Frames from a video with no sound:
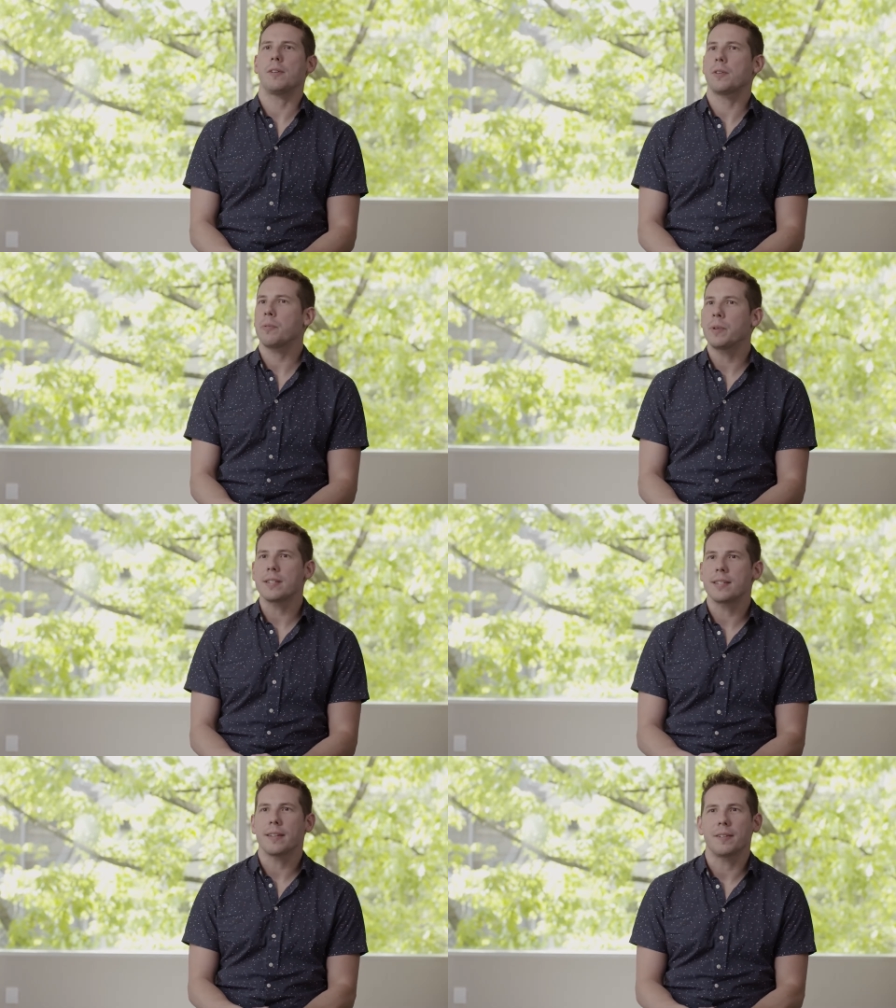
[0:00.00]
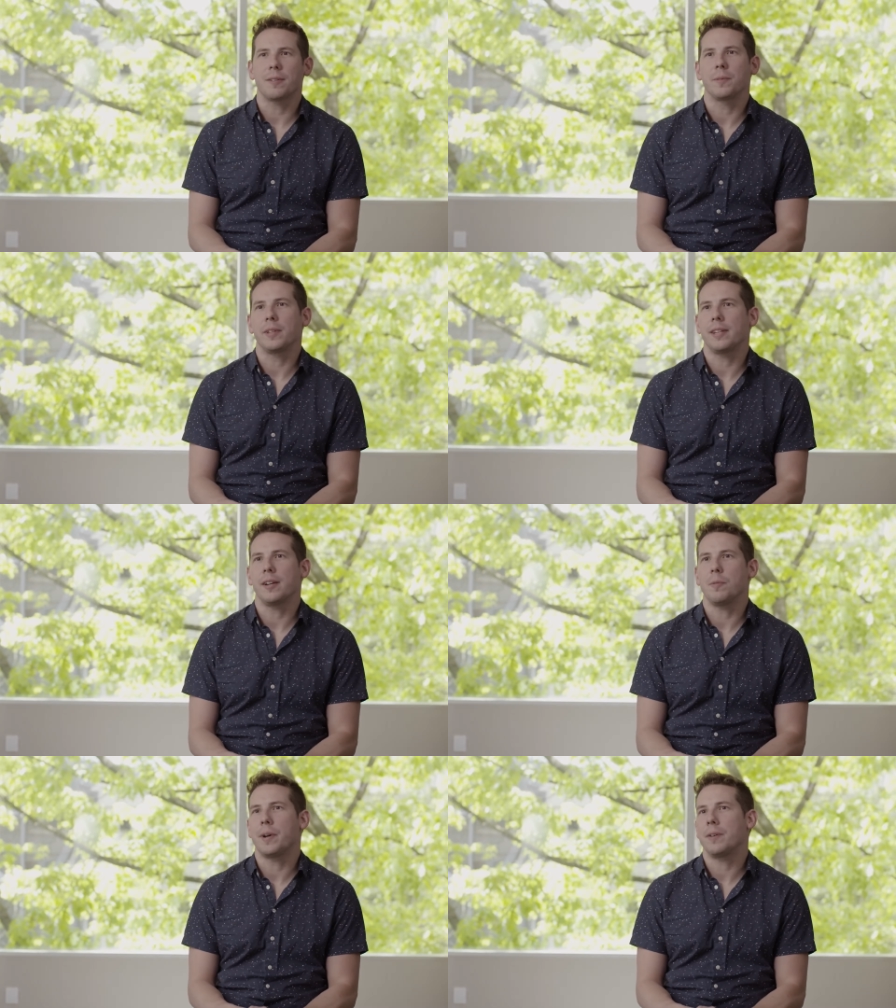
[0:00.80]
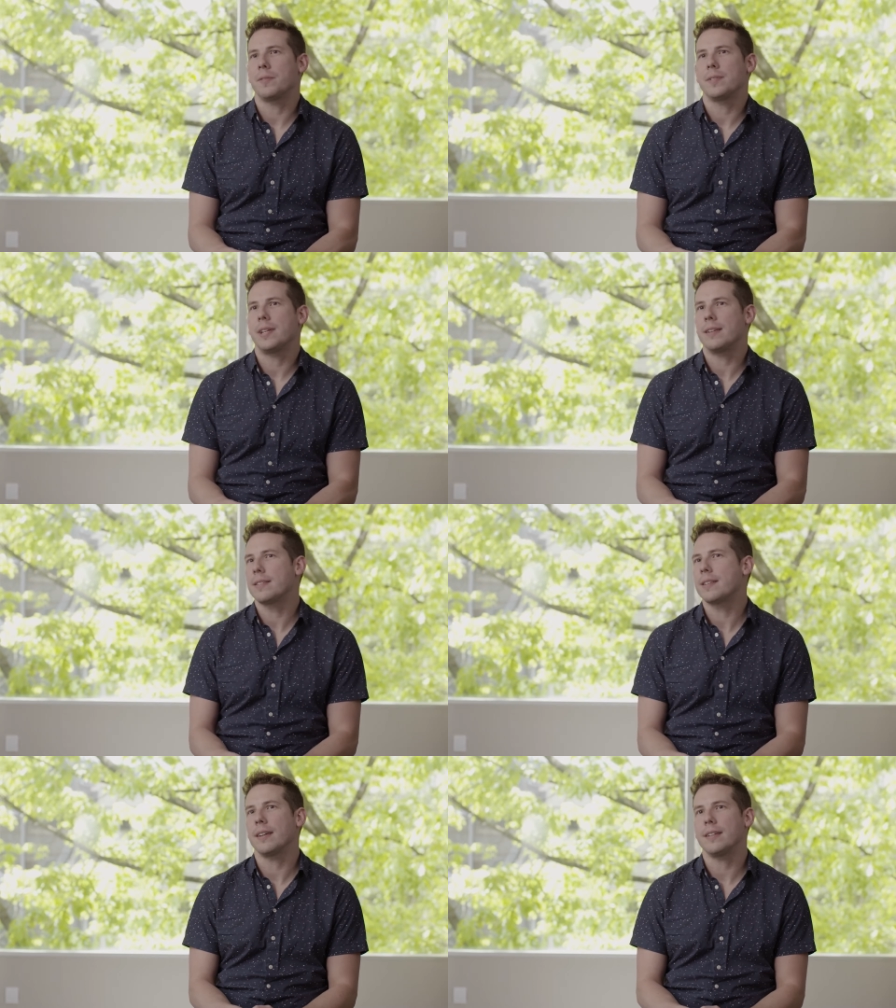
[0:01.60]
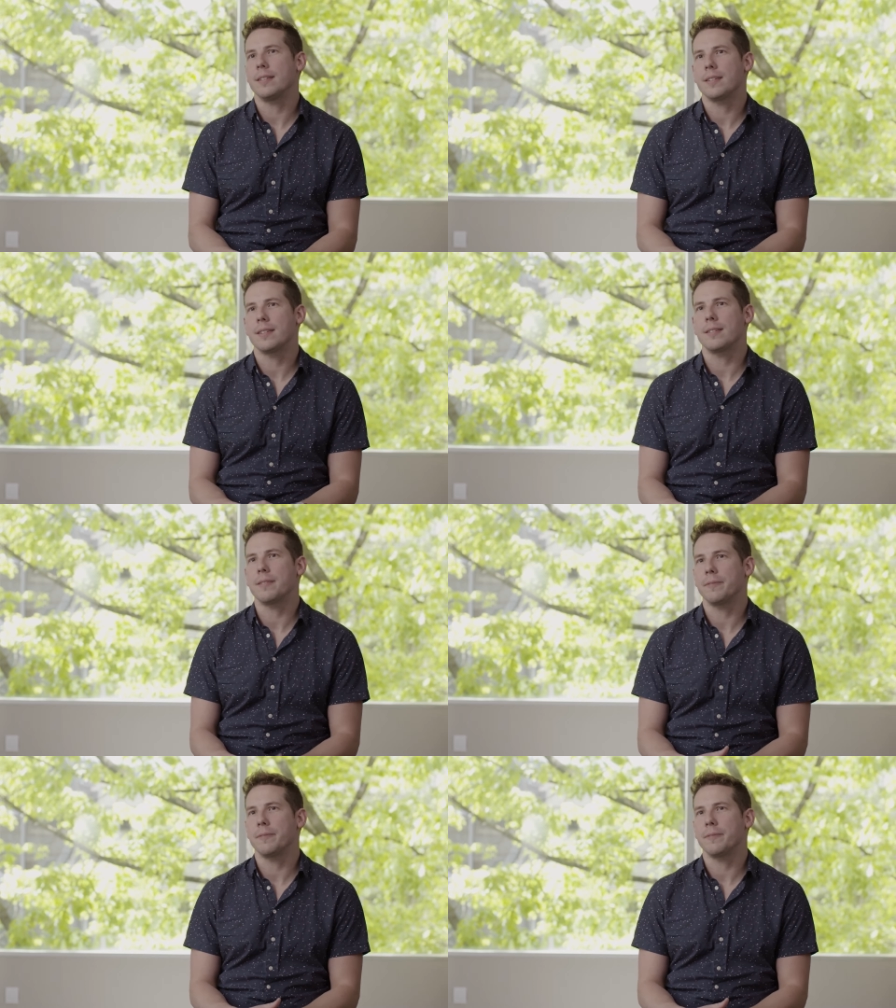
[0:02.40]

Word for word: Algorithmia is there to really help out data scientists and